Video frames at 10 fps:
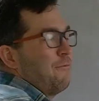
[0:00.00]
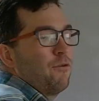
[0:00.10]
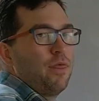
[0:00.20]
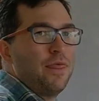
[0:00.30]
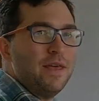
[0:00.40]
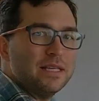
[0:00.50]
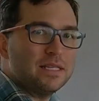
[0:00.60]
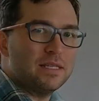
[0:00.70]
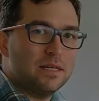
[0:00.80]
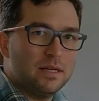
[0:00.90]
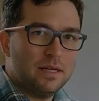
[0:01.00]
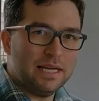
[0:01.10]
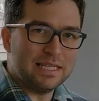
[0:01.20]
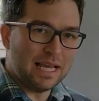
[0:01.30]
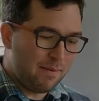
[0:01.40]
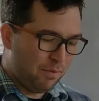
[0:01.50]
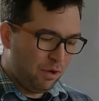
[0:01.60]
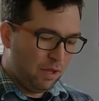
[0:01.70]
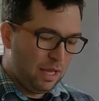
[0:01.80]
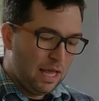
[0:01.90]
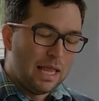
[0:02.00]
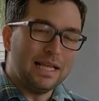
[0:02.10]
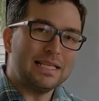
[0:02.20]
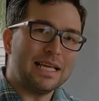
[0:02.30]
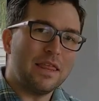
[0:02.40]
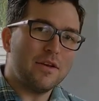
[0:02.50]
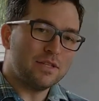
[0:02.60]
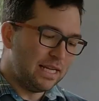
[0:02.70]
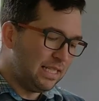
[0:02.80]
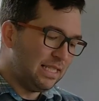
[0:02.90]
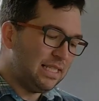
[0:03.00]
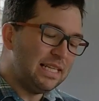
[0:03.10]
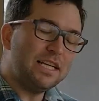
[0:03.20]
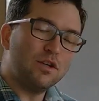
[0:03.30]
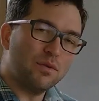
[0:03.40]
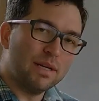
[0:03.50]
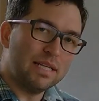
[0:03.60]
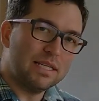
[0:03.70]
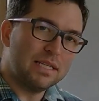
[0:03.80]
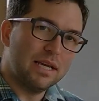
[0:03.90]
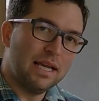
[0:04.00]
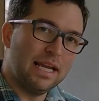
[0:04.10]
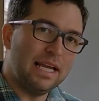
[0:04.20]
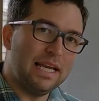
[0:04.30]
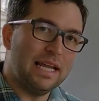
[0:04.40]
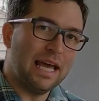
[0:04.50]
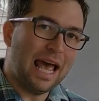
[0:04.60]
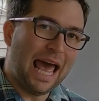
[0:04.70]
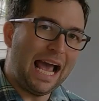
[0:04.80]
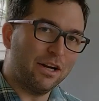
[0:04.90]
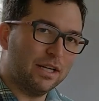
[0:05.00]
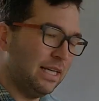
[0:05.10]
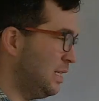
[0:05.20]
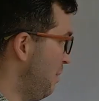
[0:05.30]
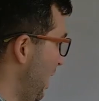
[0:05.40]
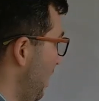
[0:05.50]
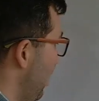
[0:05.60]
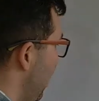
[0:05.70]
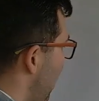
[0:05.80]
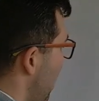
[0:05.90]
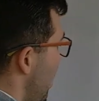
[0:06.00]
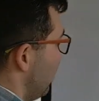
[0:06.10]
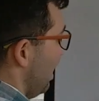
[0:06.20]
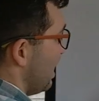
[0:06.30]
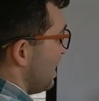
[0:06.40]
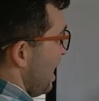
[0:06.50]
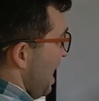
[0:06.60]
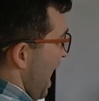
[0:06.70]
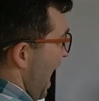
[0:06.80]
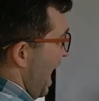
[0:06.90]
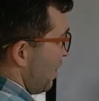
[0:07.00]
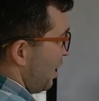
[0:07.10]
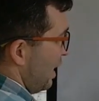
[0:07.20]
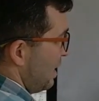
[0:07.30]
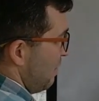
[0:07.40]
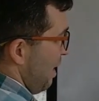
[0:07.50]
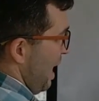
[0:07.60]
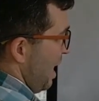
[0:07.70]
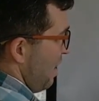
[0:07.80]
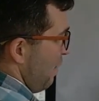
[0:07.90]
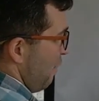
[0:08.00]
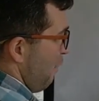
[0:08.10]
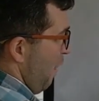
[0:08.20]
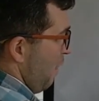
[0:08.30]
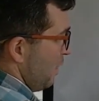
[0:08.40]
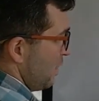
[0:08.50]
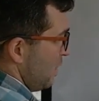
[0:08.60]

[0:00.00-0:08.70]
And for this example, let's say that there's a decrease in aggregate demand. So let's say aggregate demand falls.